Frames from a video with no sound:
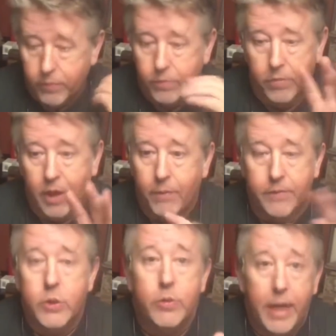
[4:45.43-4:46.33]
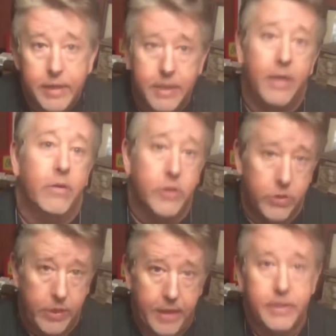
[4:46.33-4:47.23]
we're out 2 days here,
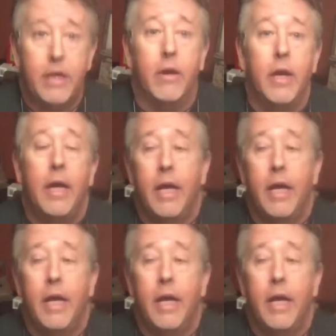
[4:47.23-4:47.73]
2 days there.